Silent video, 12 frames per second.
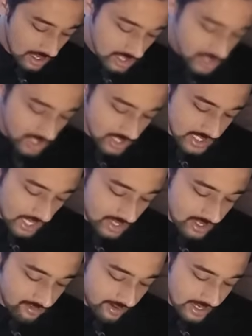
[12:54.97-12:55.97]
So these are
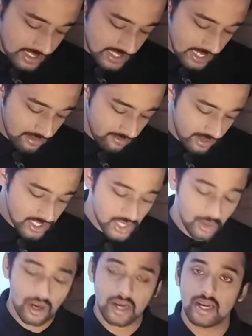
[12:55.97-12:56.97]
the ways in which
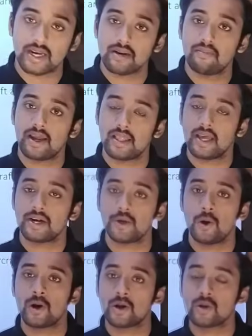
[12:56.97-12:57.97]
you can determine that
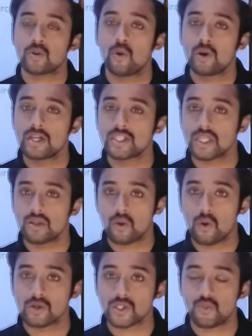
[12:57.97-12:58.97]
you are on a collision
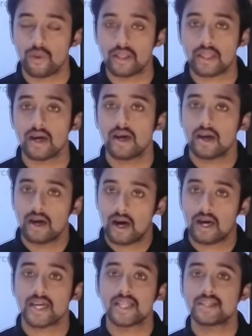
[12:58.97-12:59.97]
course with
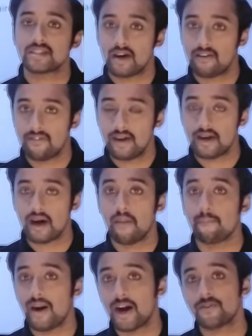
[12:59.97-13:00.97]
another traffic.
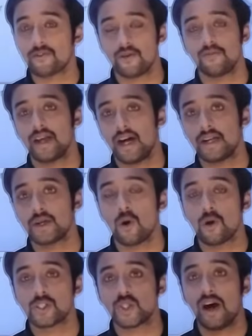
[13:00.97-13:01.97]
Apart from that, you
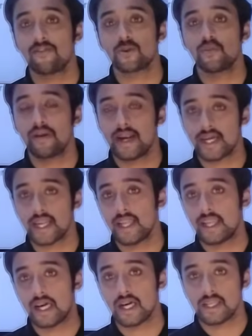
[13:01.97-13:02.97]
also have to
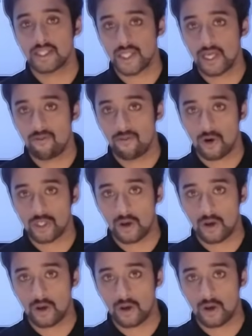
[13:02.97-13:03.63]
maintain a listening watch